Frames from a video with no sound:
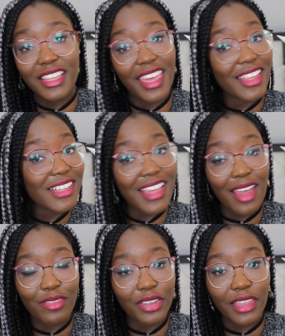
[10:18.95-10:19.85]
So yeah, that's
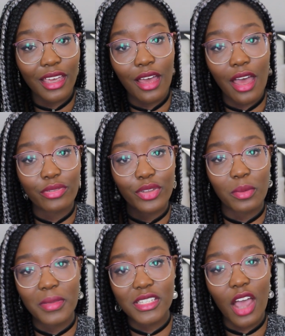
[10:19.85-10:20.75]
everything for the
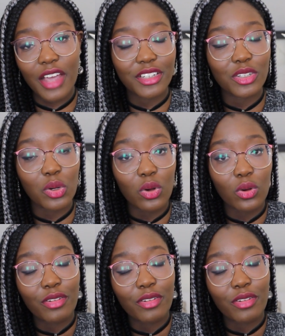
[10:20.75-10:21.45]
Missguided haul.